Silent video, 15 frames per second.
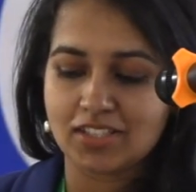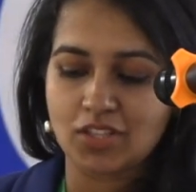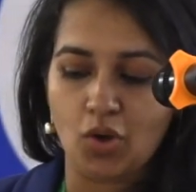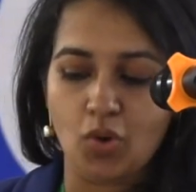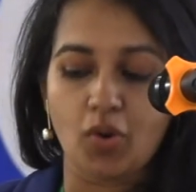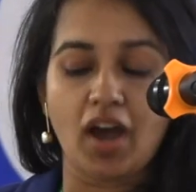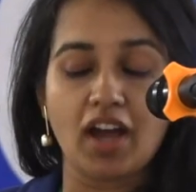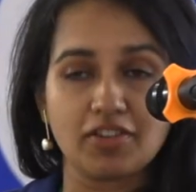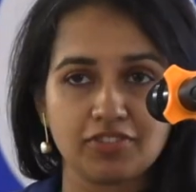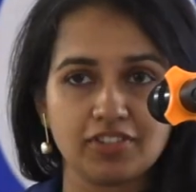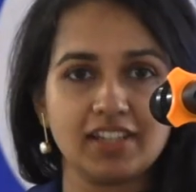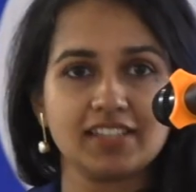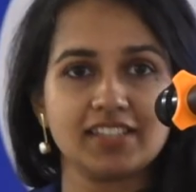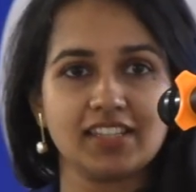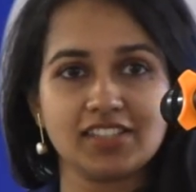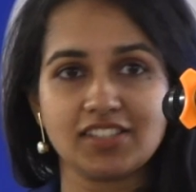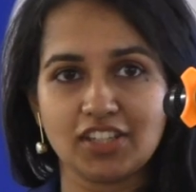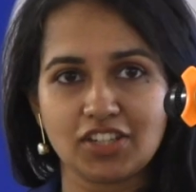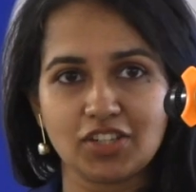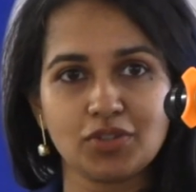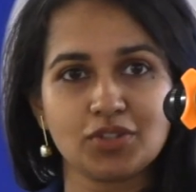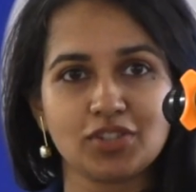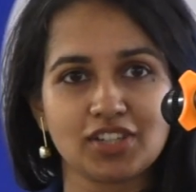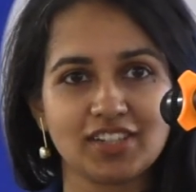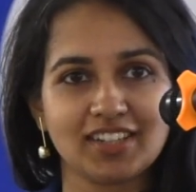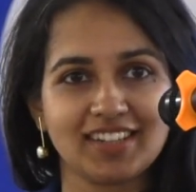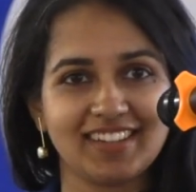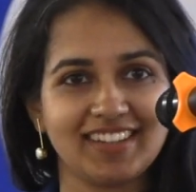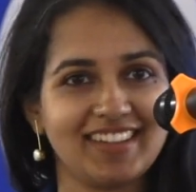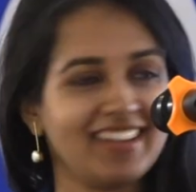So Heartfulness Institute
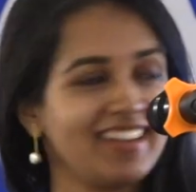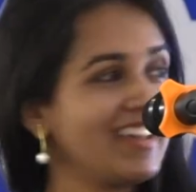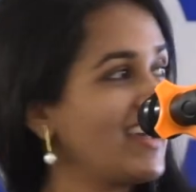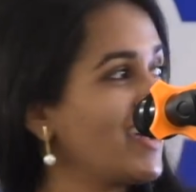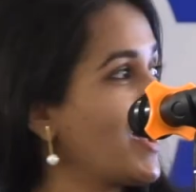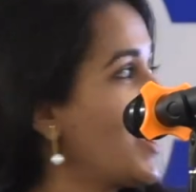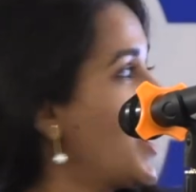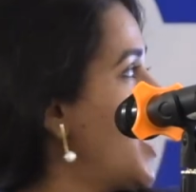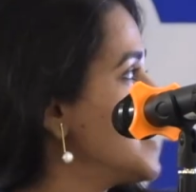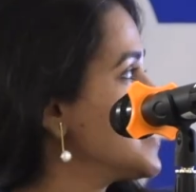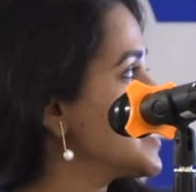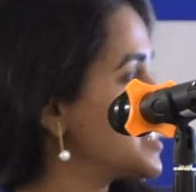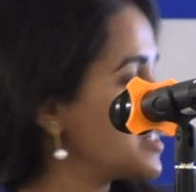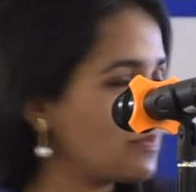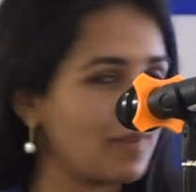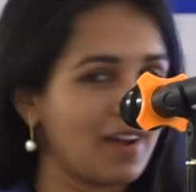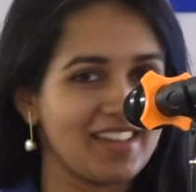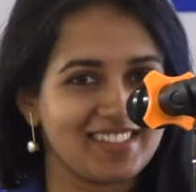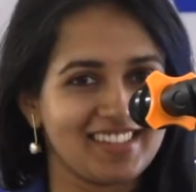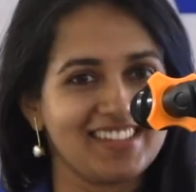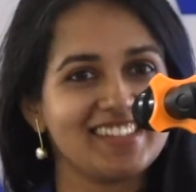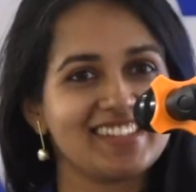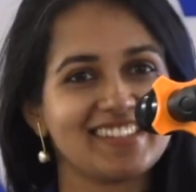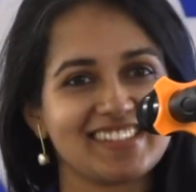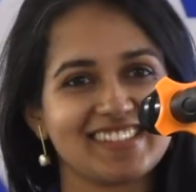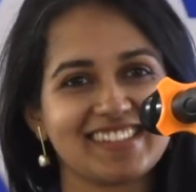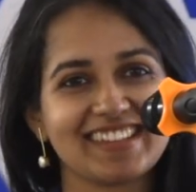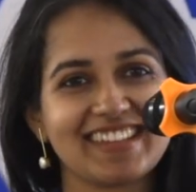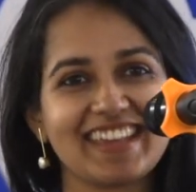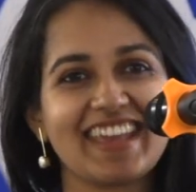has its
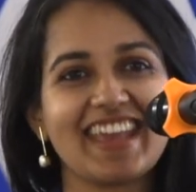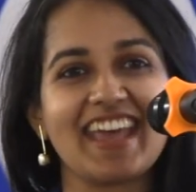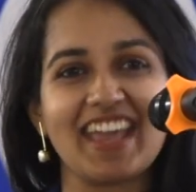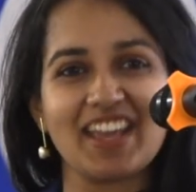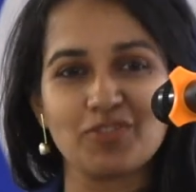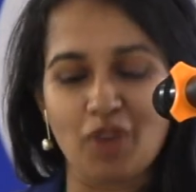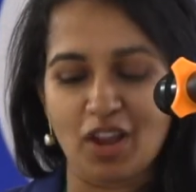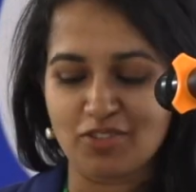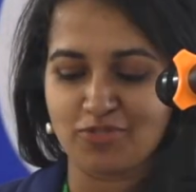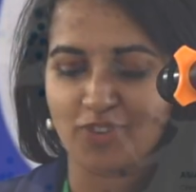presence in